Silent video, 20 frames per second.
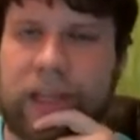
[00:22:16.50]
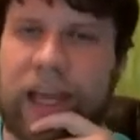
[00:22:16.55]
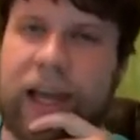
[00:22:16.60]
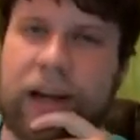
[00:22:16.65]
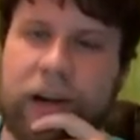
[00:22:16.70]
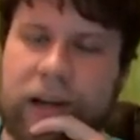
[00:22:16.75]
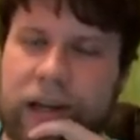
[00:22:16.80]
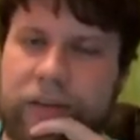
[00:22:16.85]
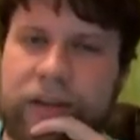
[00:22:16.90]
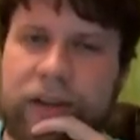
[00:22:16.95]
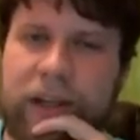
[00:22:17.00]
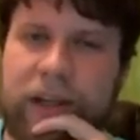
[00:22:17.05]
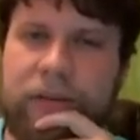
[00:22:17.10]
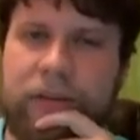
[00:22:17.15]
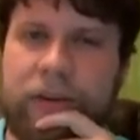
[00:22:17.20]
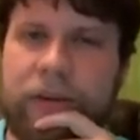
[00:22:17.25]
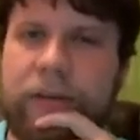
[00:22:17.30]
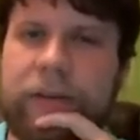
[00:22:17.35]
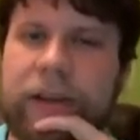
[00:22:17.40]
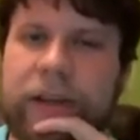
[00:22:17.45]
I don't have a lot
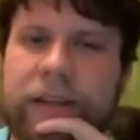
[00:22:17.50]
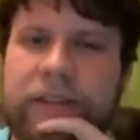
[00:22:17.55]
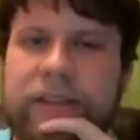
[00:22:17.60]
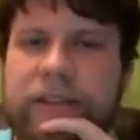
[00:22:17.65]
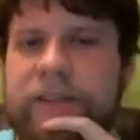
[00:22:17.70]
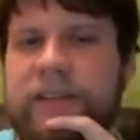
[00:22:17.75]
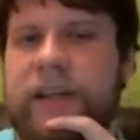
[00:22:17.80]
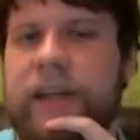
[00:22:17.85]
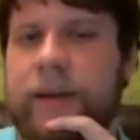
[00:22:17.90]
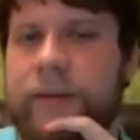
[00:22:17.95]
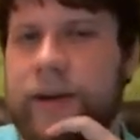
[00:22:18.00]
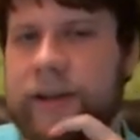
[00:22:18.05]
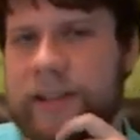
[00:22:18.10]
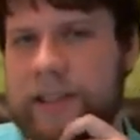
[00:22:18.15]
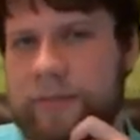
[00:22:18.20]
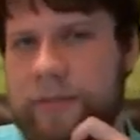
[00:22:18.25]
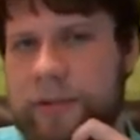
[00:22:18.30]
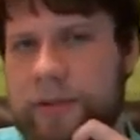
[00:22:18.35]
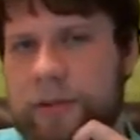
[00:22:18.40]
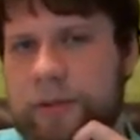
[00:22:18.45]
of good things to say about
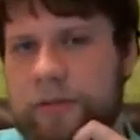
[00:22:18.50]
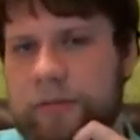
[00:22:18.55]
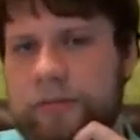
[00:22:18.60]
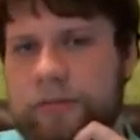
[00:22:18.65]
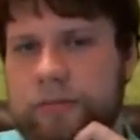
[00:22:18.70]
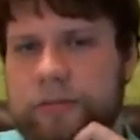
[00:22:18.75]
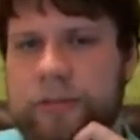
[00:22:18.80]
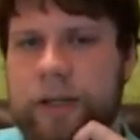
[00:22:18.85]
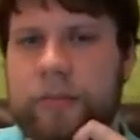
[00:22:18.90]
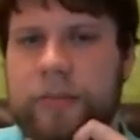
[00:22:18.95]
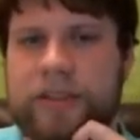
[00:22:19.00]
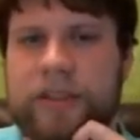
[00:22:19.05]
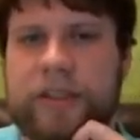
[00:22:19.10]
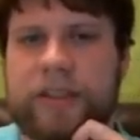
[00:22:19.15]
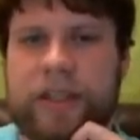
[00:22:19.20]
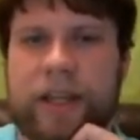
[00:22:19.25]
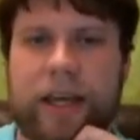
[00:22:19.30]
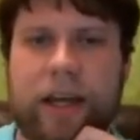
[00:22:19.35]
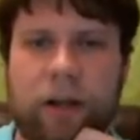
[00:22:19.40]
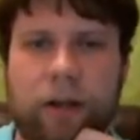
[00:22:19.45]
someone who
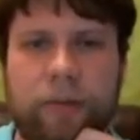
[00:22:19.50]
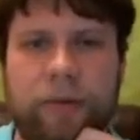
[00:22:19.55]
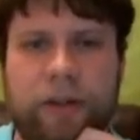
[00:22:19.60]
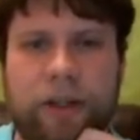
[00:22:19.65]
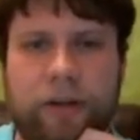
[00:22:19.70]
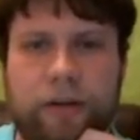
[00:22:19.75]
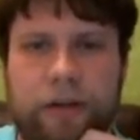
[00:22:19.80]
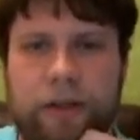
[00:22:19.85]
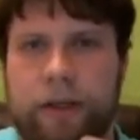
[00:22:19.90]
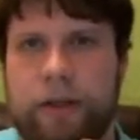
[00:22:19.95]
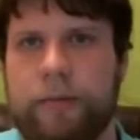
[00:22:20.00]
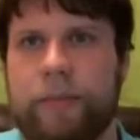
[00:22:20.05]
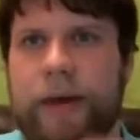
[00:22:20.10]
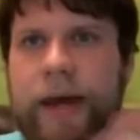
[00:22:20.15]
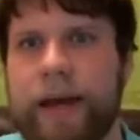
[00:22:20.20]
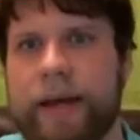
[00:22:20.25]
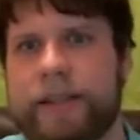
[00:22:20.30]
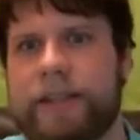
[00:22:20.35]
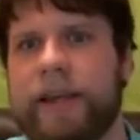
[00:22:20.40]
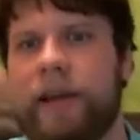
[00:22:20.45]
promises to help and then
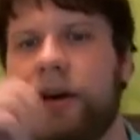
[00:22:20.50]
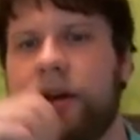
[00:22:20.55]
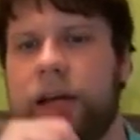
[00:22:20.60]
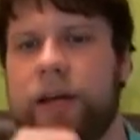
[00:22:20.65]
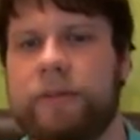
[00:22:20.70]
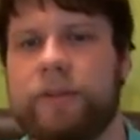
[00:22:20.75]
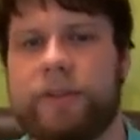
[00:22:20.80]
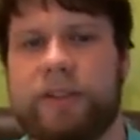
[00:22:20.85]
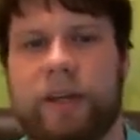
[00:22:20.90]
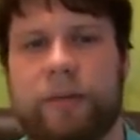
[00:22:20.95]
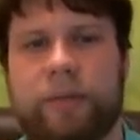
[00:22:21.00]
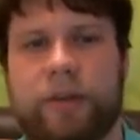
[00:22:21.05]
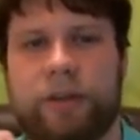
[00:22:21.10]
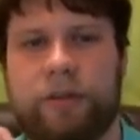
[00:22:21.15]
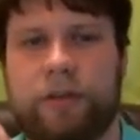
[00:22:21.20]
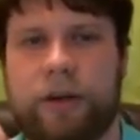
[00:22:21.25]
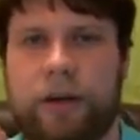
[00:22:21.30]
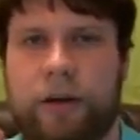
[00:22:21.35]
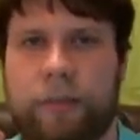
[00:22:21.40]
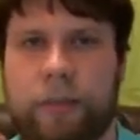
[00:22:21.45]
backs out after dumping
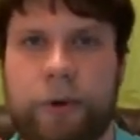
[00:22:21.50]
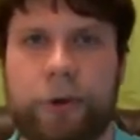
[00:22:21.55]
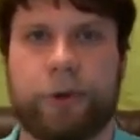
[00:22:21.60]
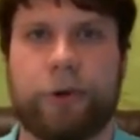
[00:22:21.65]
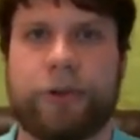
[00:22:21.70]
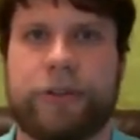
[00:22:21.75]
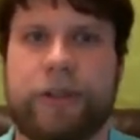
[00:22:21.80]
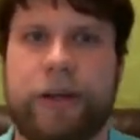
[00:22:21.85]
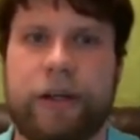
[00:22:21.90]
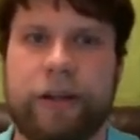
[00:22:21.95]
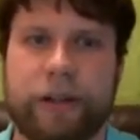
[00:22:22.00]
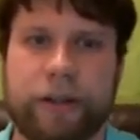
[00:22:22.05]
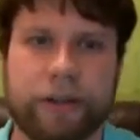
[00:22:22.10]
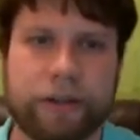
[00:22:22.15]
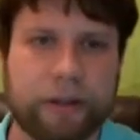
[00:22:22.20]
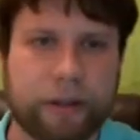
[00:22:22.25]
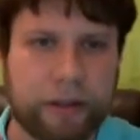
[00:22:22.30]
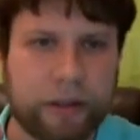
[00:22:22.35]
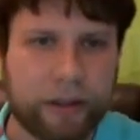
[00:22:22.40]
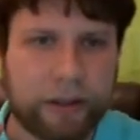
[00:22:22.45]
you on a murderous
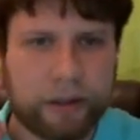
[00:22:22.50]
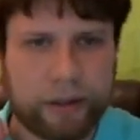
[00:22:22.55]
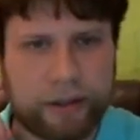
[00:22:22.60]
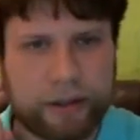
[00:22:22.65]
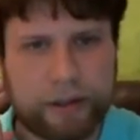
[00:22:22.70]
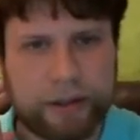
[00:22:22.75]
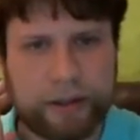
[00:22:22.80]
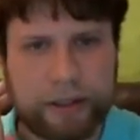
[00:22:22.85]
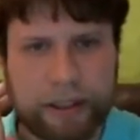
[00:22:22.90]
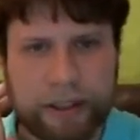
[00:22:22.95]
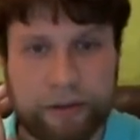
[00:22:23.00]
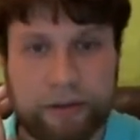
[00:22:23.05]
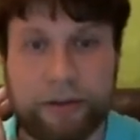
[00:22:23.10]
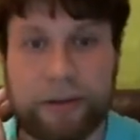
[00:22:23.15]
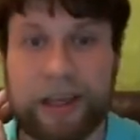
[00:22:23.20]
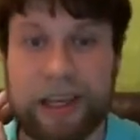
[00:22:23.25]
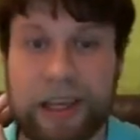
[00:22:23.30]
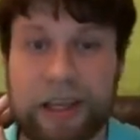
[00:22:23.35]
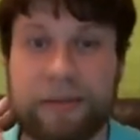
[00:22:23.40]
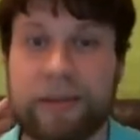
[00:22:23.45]
island. You'd
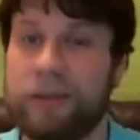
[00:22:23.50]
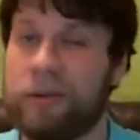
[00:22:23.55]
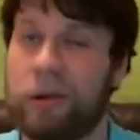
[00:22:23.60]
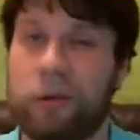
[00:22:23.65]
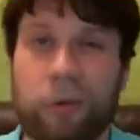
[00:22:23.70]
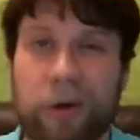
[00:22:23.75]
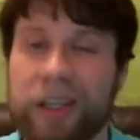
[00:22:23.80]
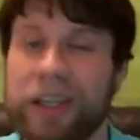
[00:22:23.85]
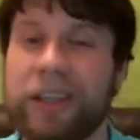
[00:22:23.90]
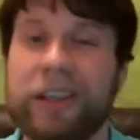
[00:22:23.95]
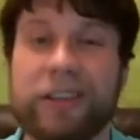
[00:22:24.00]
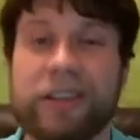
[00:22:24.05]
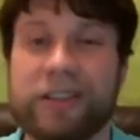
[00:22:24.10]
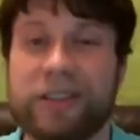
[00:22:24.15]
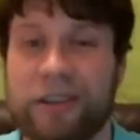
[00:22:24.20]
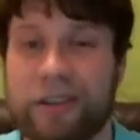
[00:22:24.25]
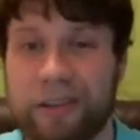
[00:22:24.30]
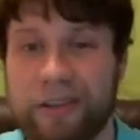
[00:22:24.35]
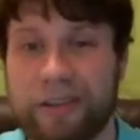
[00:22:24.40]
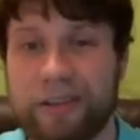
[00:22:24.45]
think if they were really
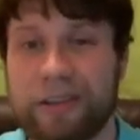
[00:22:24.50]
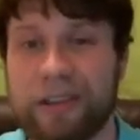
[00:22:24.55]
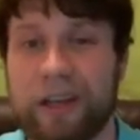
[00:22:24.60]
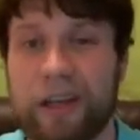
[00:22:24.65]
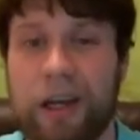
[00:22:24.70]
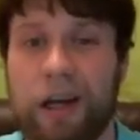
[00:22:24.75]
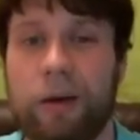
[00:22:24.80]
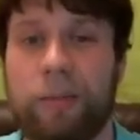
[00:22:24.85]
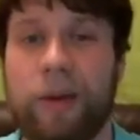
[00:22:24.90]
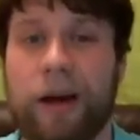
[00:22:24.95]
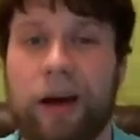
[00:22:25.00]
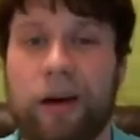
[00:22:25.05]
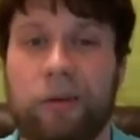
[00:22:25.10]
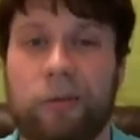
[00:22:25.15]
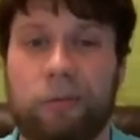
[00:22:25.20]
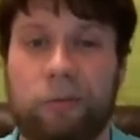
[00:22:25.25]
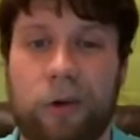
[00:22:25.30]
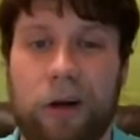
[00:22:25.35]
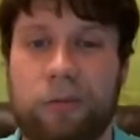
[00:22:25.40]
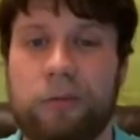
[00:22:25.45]
concerned
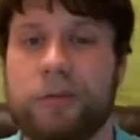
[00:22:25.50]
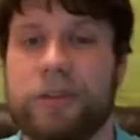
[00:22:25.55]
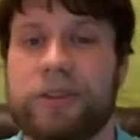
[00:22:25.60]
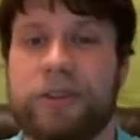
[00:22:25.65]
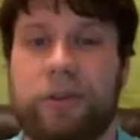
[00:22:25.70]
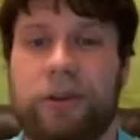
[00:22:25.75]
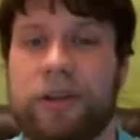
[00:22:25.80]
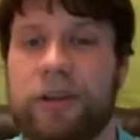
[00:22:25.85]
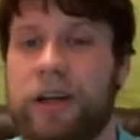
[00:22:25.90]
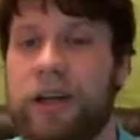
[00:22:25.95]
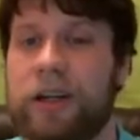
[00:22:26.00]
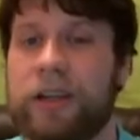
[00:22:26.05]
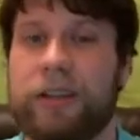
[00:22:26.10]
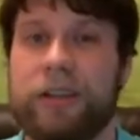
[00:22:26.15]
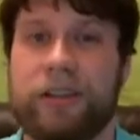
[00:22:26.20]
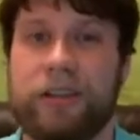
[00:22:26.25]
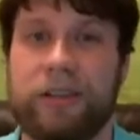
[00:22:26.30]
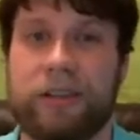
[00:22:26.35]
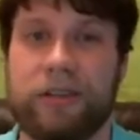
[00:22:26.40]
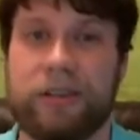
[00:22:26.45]
about what was going on
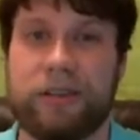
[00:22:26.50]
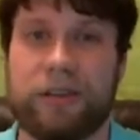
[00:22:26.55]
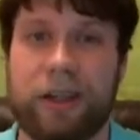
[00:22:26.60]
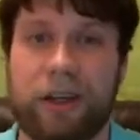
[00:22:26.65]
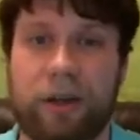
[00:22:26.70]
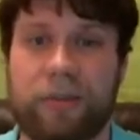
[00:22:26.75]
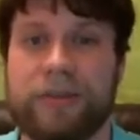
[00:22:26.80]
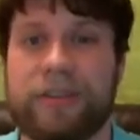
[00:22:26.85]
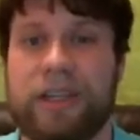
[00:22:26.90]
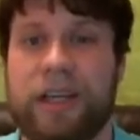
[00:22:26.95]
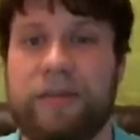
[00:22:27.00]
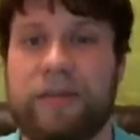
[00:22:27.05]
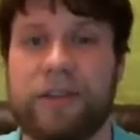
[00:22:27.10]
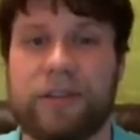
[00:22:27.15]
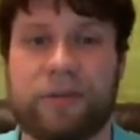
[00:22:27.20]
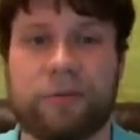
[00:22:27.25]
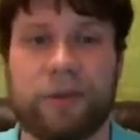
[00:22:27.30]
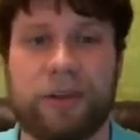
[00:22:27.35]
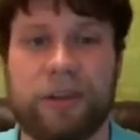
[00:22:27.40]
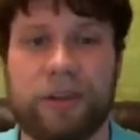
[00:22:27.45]
to help save
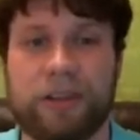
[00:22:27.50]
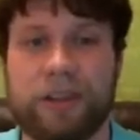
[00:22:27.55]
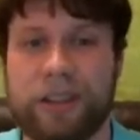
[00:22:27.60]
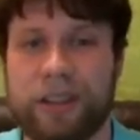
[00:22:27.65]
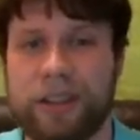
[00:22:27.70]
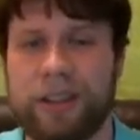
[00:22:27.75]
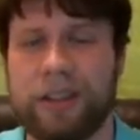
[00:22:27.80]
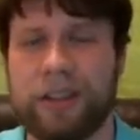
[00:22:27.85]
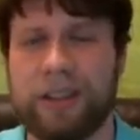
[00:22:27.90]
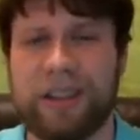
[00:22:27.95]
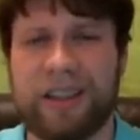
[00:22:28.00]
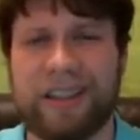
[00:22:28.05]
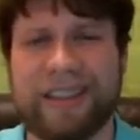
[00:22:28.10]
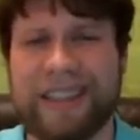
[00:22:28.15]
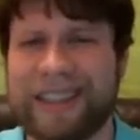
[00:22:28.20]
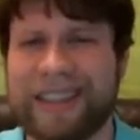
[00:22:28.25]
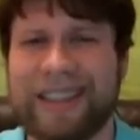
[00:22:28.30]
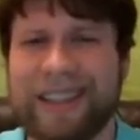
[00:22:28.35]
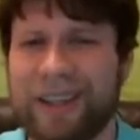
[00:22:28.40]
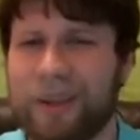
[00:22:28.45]
this world,
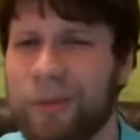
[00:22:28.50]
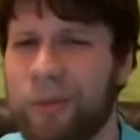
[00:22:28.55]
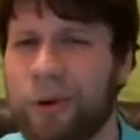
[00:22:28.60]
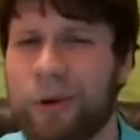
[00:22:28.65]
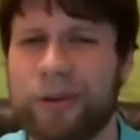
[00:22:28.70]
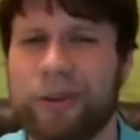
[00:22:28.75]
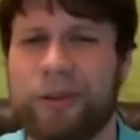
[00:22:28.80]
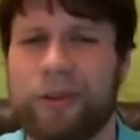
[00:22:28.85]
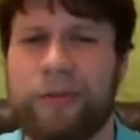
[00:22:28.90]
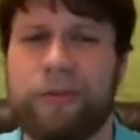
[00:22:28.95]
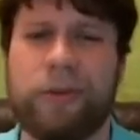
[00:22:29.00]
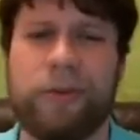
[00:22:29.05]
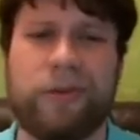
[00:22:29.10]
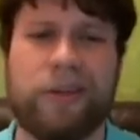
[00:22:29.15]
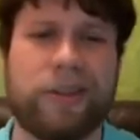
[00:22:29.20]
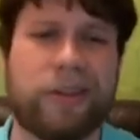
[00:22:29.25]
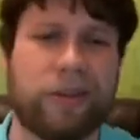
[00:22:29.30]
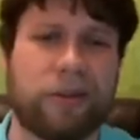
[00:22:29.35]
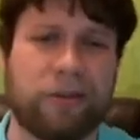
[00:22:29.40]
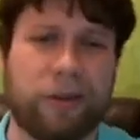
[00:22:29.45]
take little more than a few
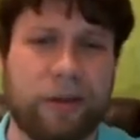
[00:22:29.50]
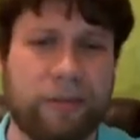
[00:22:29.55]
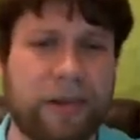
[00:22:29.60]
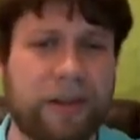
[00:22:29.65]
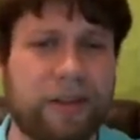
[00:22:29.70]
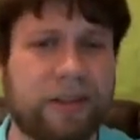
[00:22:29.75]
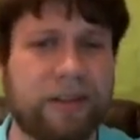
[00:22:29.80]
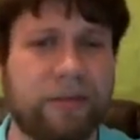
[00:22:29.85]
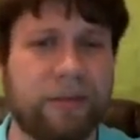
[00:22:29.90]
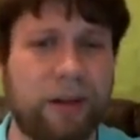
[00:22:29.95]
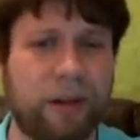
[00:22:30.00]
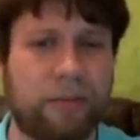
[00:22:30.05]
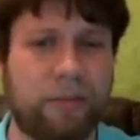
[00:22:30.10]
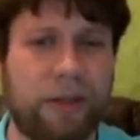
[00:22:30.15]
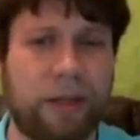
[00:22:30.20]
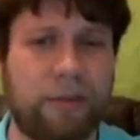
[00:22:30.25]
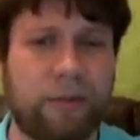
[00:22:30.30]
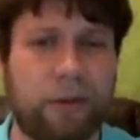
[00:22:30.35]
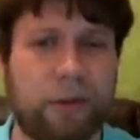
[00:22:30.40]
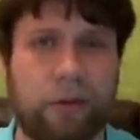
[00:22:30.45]
disagreements among
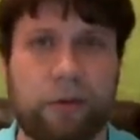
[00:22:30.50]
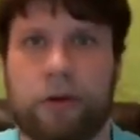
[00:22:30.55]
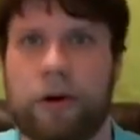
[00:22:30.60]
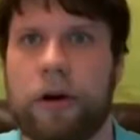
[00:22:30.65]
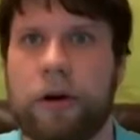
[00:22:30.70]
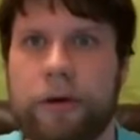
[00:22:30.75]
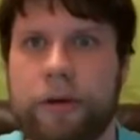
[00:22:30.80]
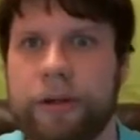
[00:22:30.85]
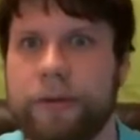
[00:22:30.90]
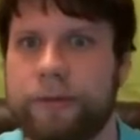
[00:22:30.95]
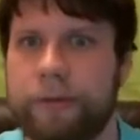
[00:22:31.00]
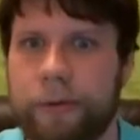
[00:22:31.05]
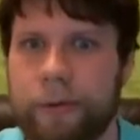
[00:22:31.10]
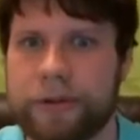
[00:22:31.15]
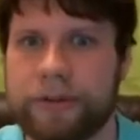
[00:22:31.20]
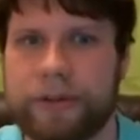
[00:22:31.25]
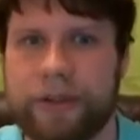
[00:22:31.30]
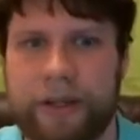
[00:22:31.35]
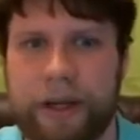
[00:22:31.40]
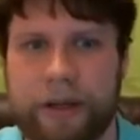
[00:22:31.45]
people who are already
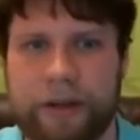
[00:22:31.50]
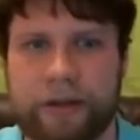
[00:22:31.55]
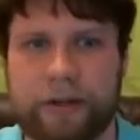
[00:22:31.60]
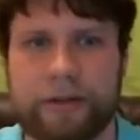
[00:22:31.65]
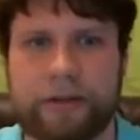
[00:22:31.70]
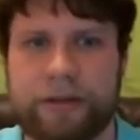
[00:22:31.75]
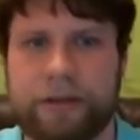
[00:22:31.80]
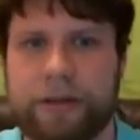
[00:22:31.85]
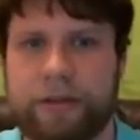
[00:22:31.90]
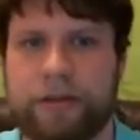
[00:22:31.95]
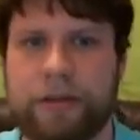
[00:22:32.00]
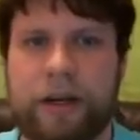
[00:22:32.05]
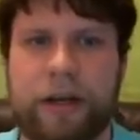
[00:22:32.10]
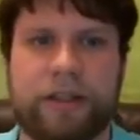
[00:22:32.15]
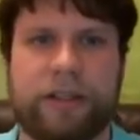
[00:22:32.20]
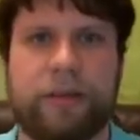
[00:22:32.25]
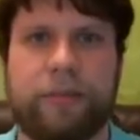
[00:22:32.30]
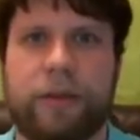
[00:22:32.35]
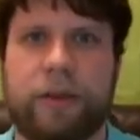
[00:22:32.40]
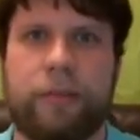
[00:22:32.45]
forced together to
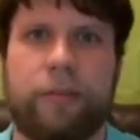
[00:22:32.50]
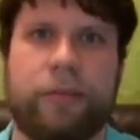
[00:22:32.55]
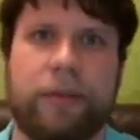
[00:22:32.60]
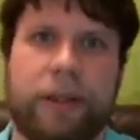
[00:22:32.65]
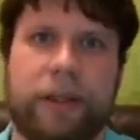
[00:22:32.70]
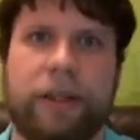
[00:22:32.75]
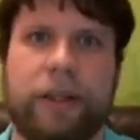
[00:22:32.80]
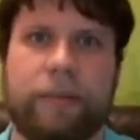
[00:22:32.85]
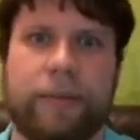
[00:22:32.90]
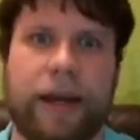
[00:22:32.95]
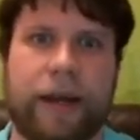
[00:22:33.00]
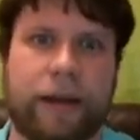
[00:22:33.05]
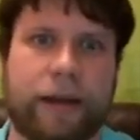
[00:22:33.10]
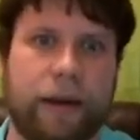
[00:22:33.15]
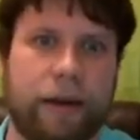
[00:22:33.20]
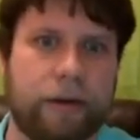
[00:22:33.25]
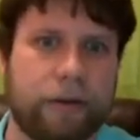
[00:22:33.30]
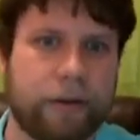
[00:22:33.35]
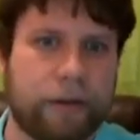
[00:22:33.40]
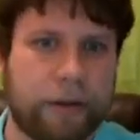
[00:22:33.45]
cause them to completely back
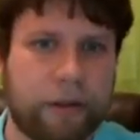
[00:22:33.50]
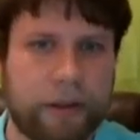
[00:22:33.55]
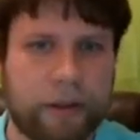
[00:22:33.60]
out.